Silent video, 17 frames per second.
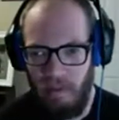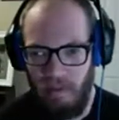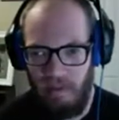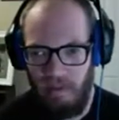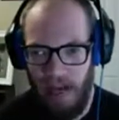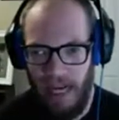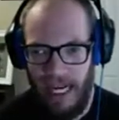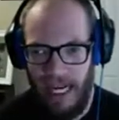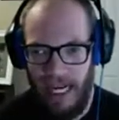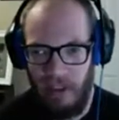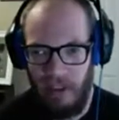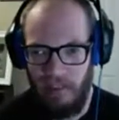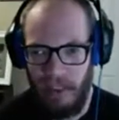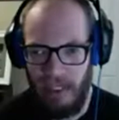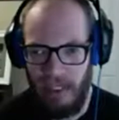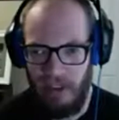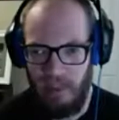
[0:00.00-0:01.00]
framed
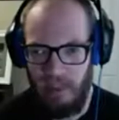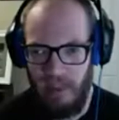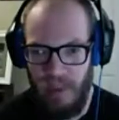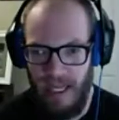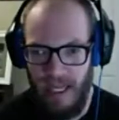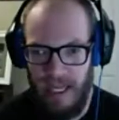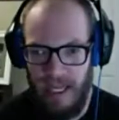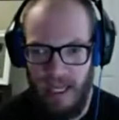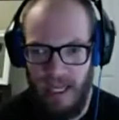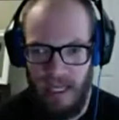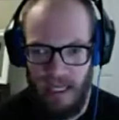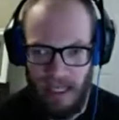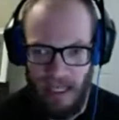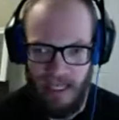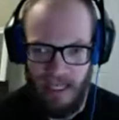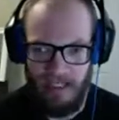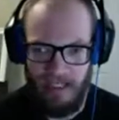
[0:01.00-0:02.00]
as being
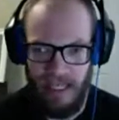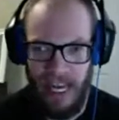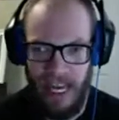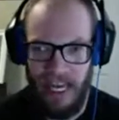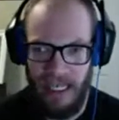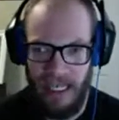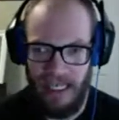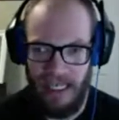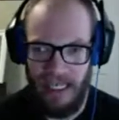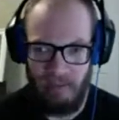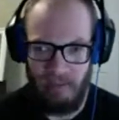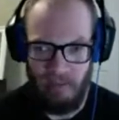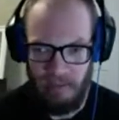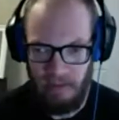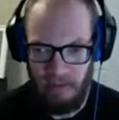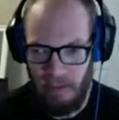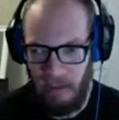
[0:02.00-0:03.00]
attractive
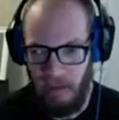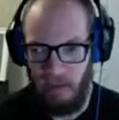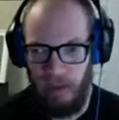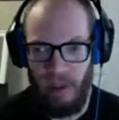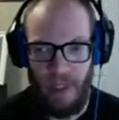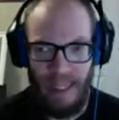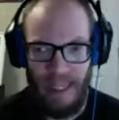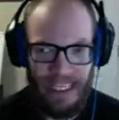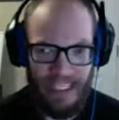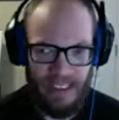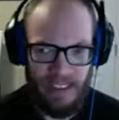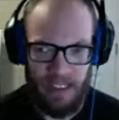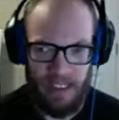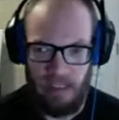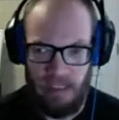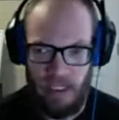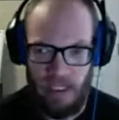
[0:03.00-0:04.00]

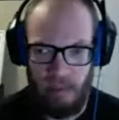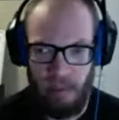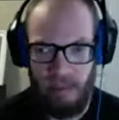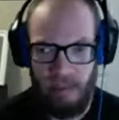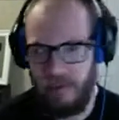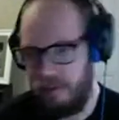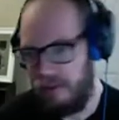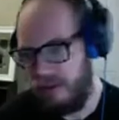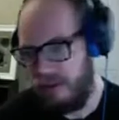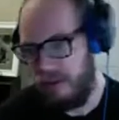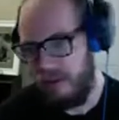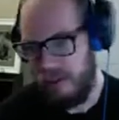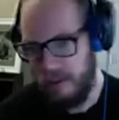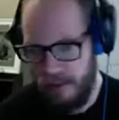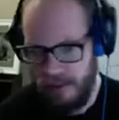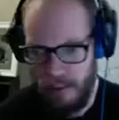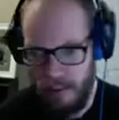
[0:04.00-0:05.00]
relationships
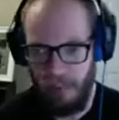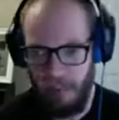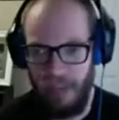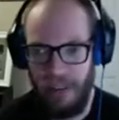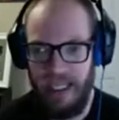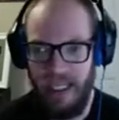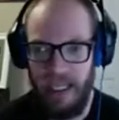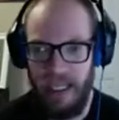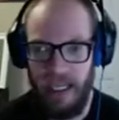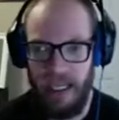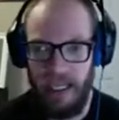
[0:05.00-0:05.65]
to be in